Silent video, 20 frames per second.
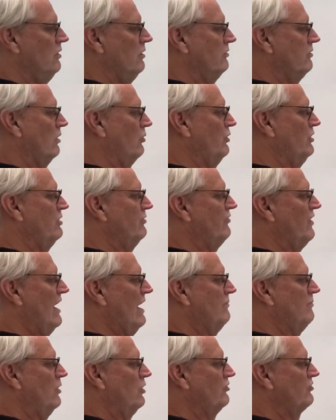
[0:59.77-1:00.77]
So we
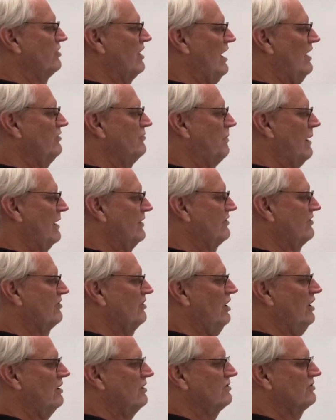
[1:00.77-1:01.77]
divide both sides by
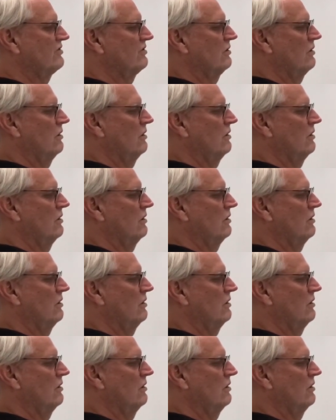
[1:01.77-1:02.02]
6.